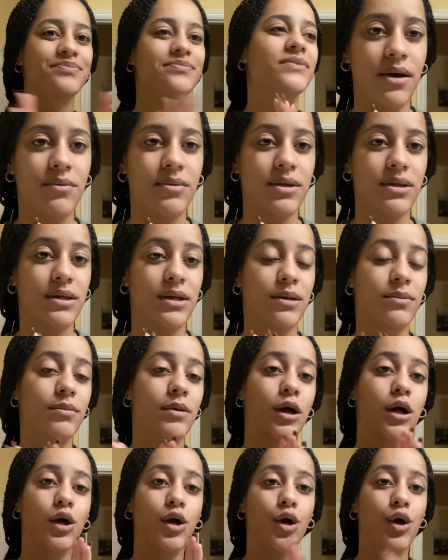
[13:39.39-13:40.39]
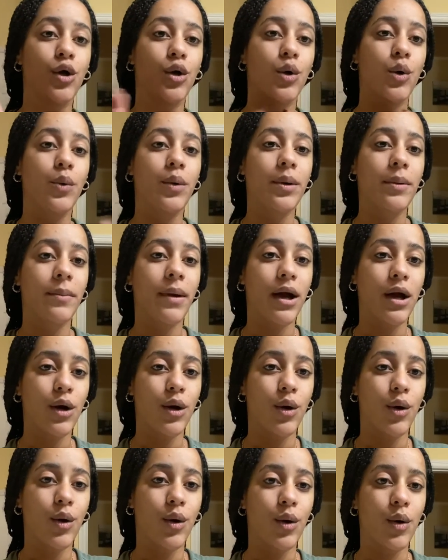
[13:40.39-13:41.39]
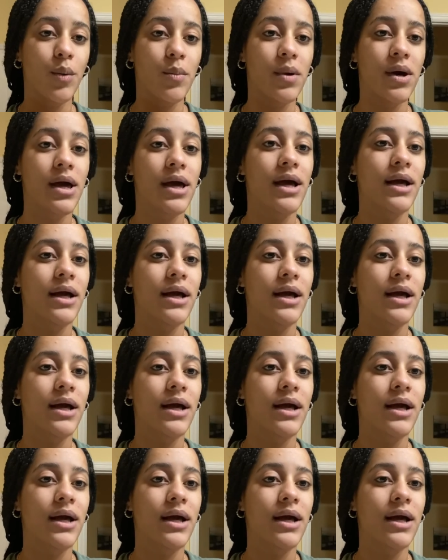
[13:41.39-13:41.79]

We ended up going back home